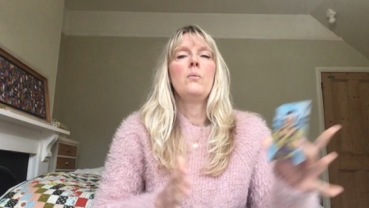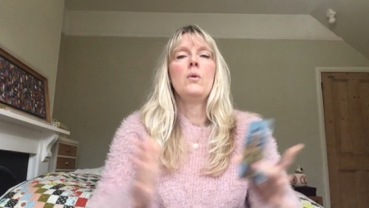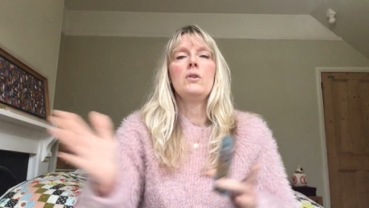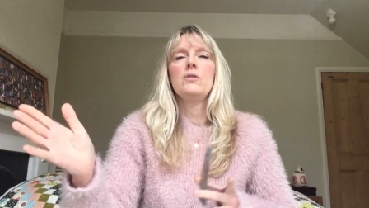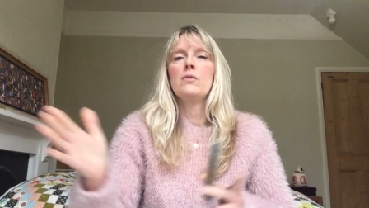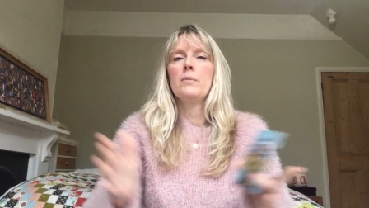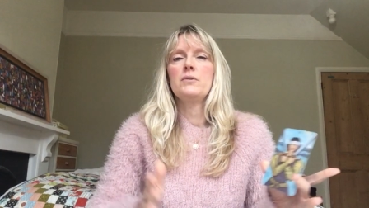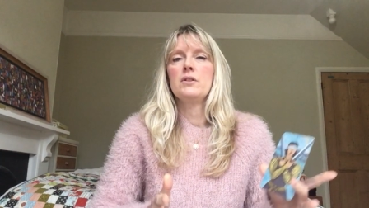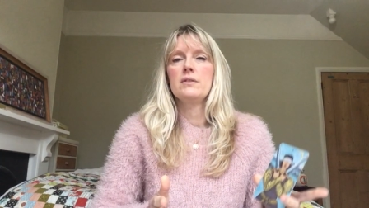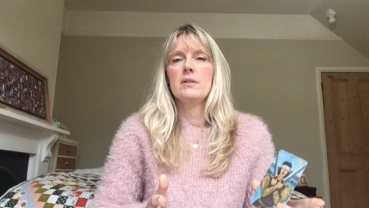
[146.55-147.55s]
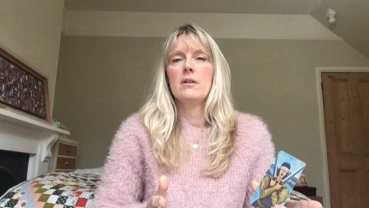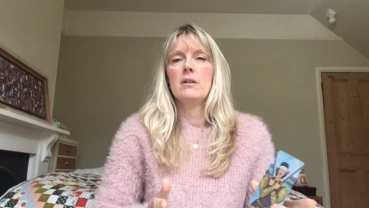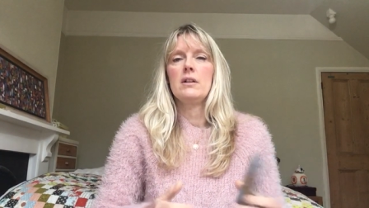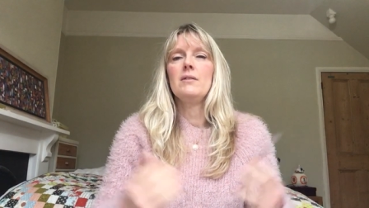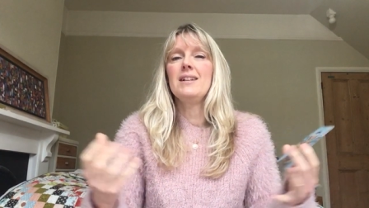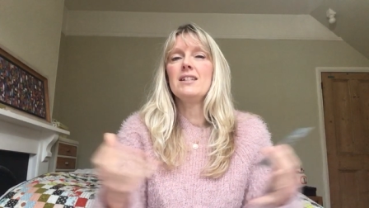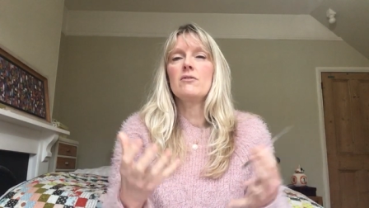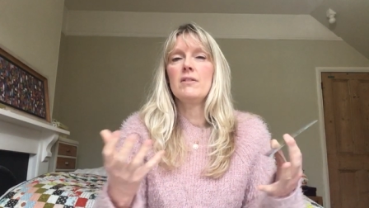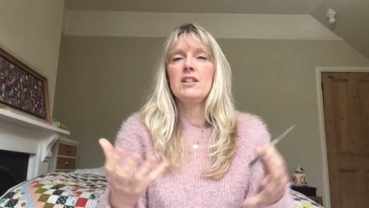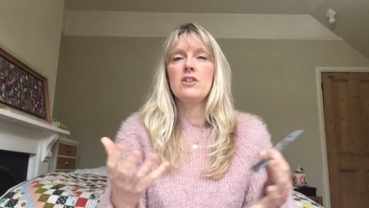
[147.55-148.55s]
what your options are. You
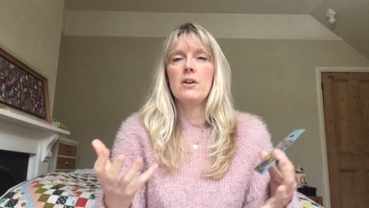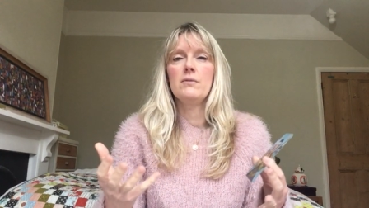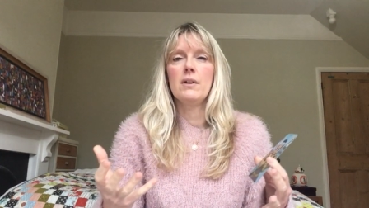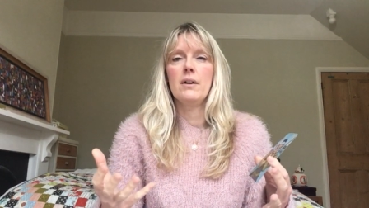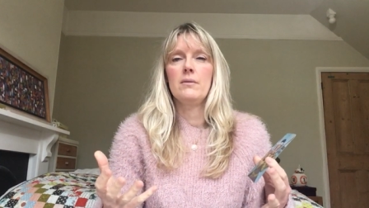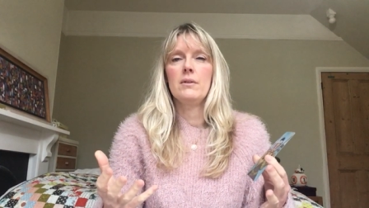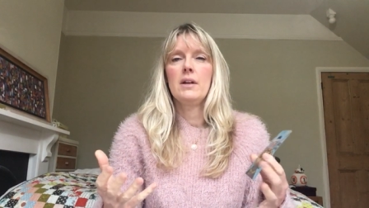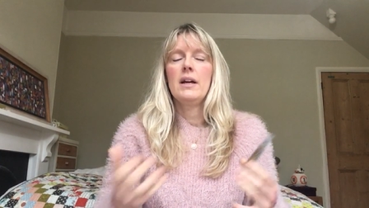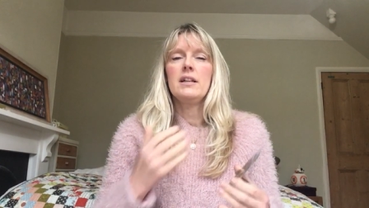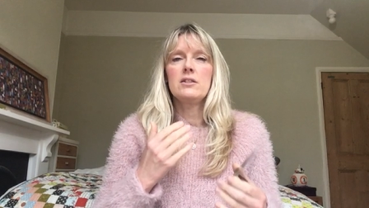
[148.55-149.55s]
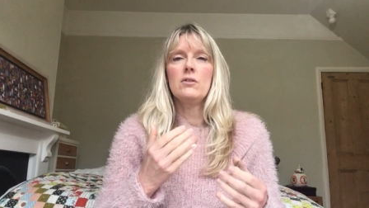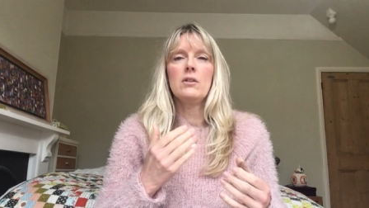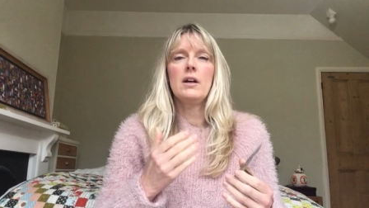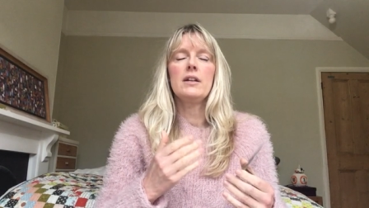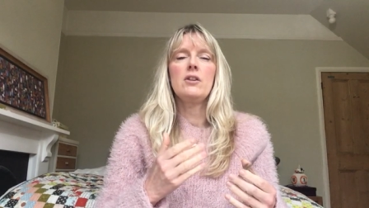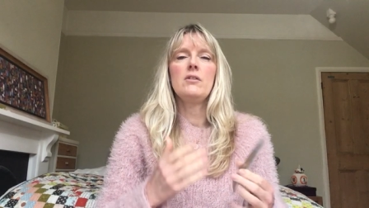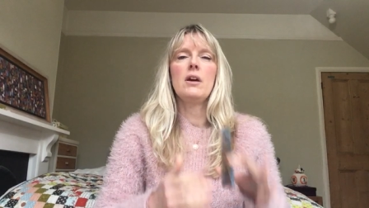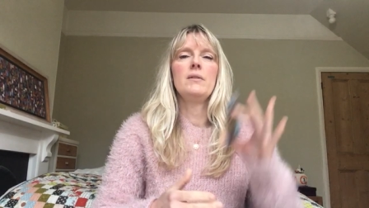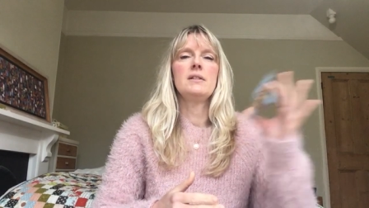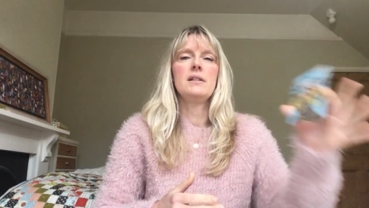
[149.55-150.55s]
literally don't know. It's not like you
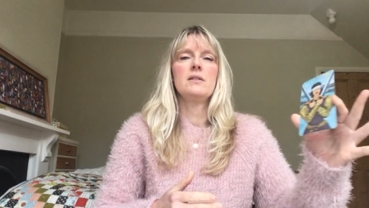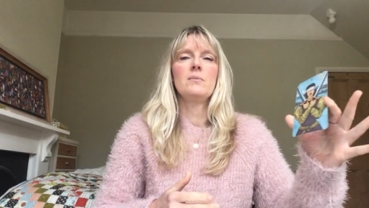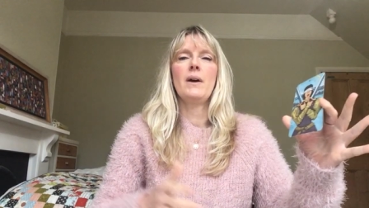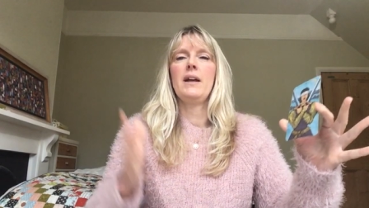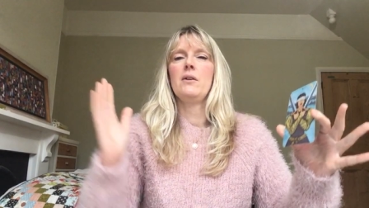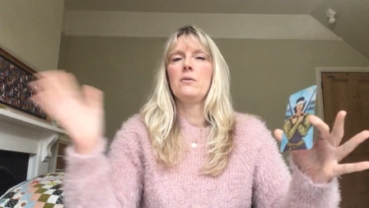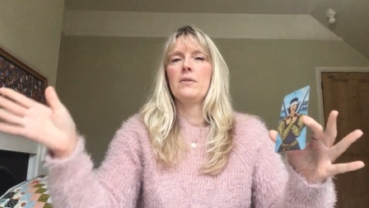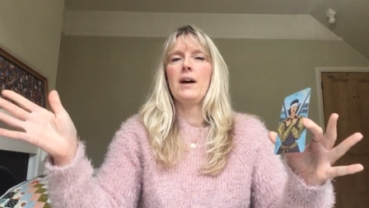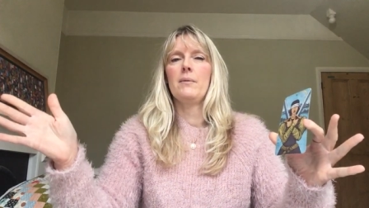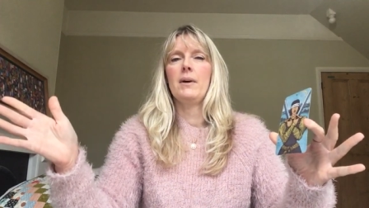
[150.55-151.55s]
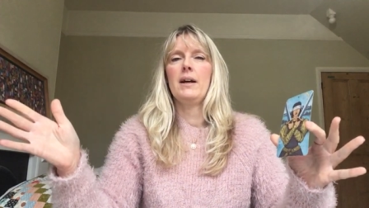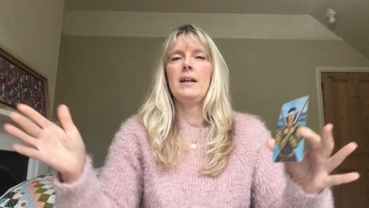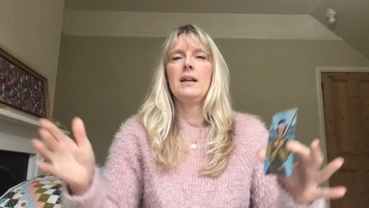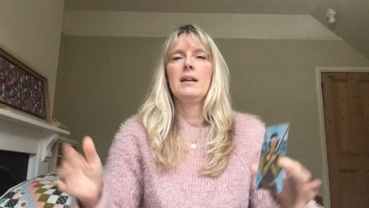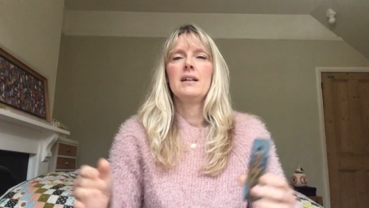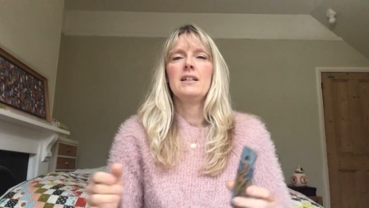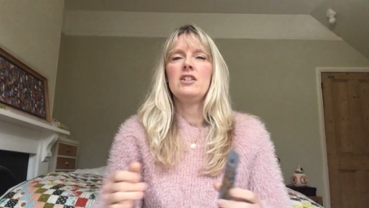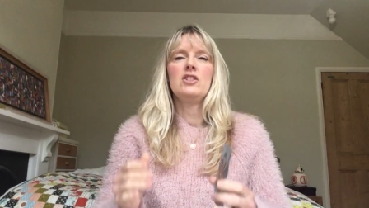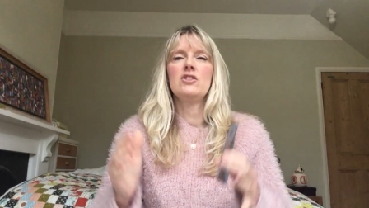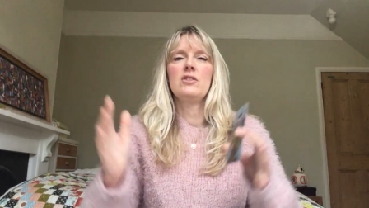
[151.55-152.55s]
know it's this way or that way.
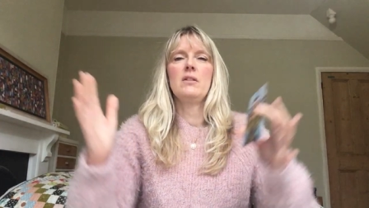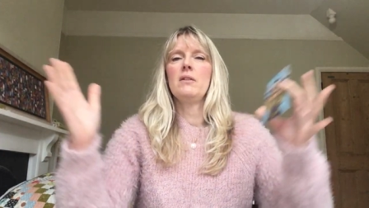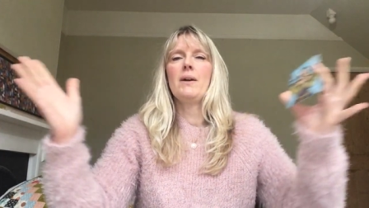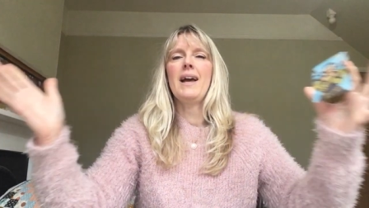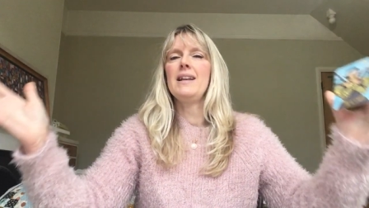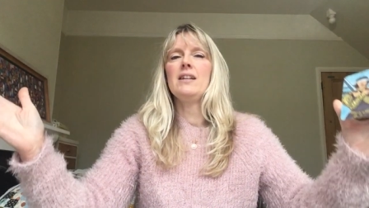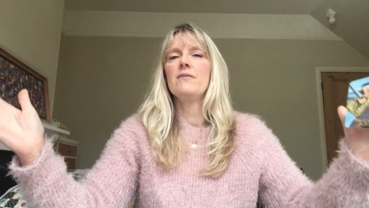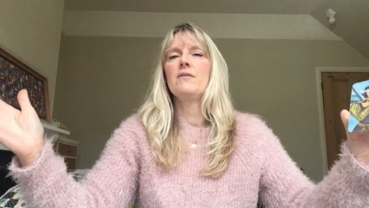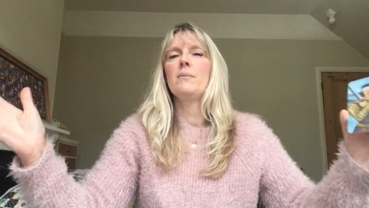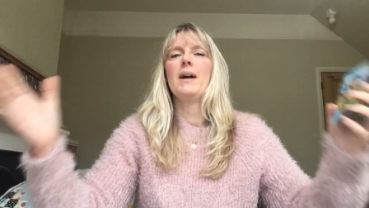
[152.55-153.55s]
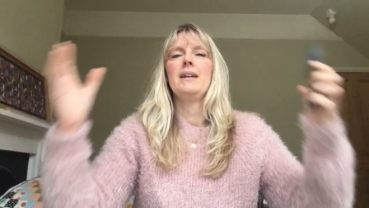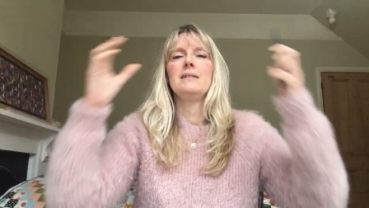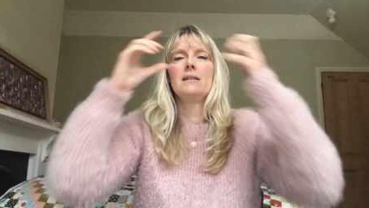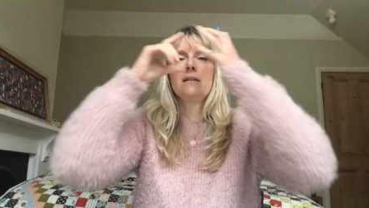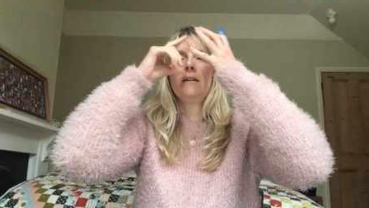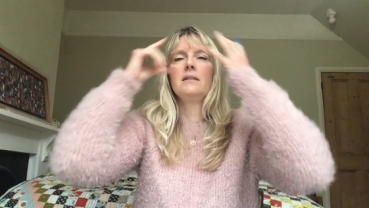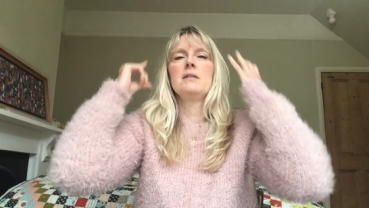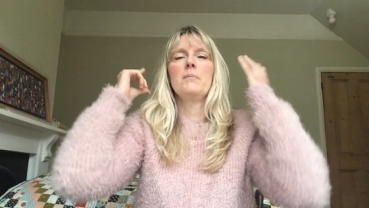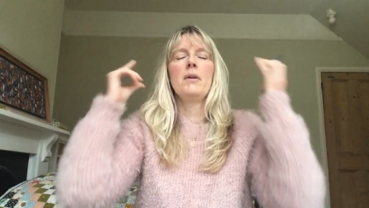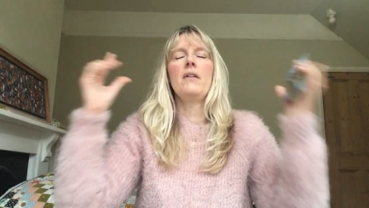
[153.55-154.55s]
You just don't know any of the ways. It's like
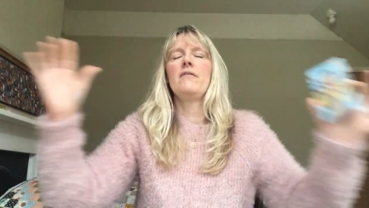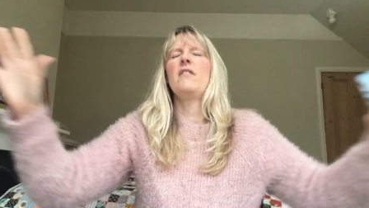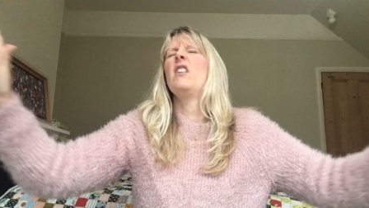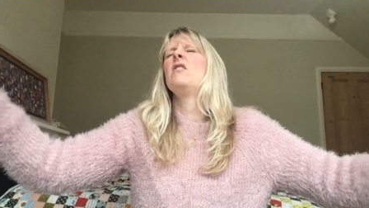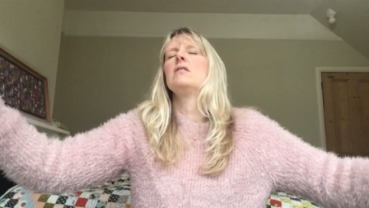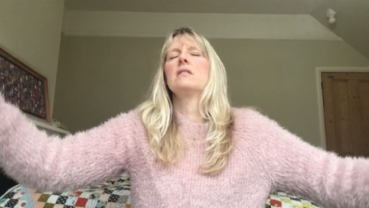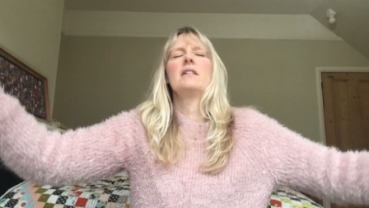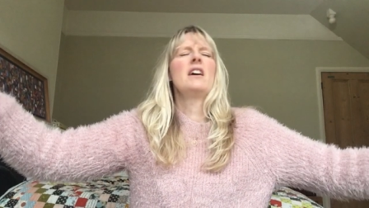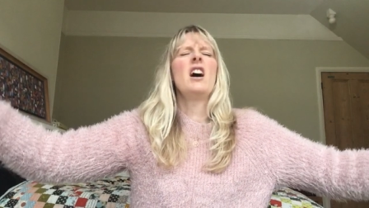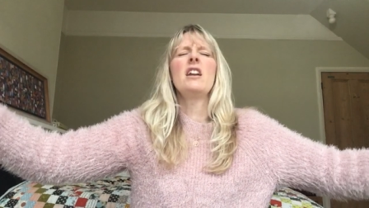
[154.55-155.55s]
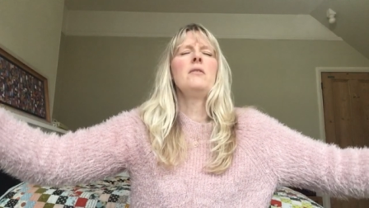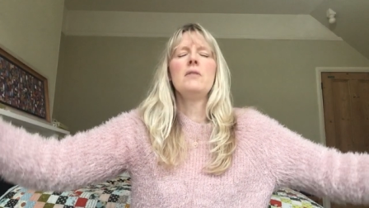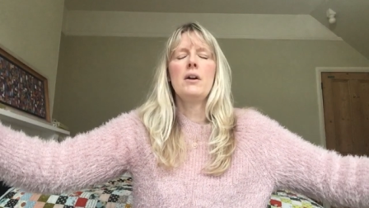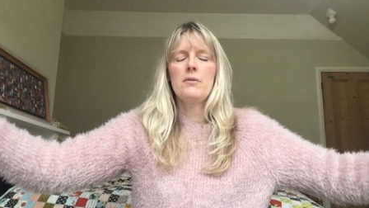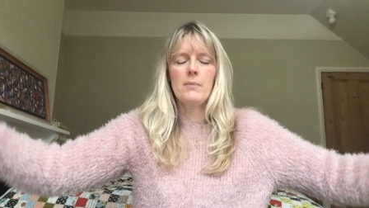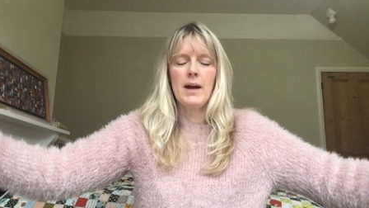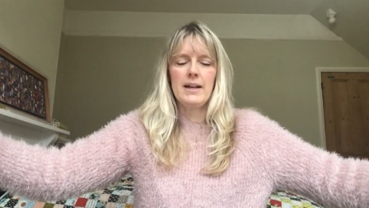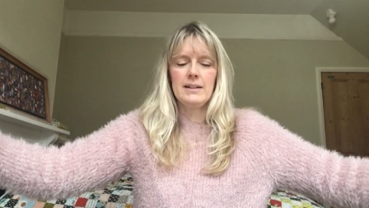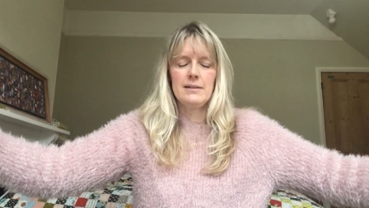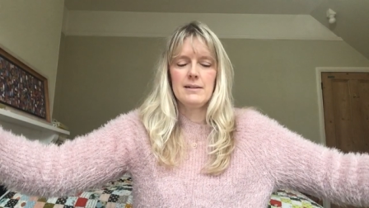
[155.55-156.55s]
there's a blindfold. It's like, I don't know the
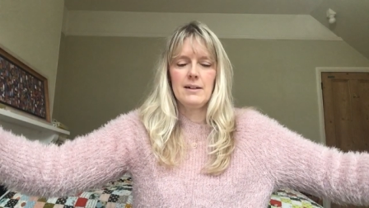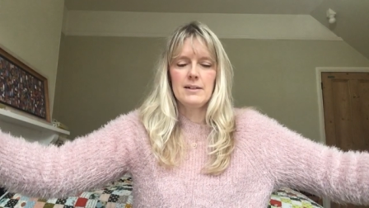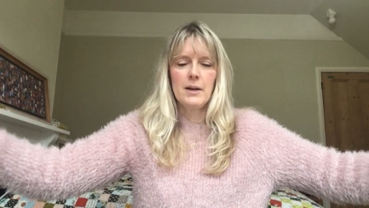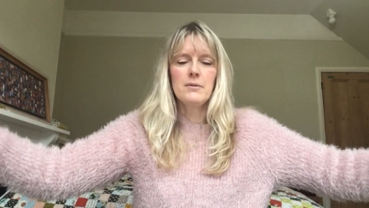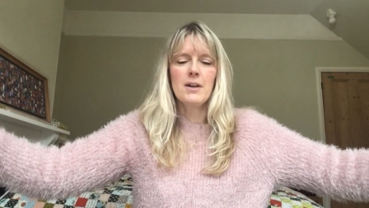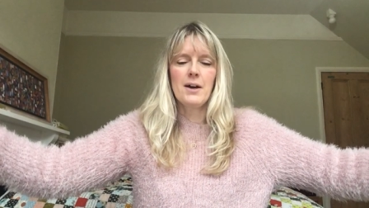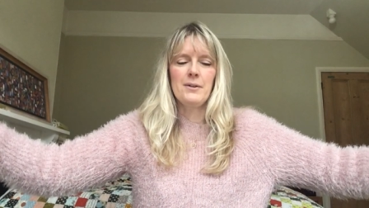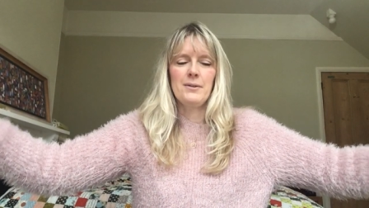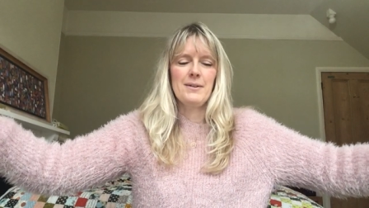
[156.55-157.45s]
ways. I don't know.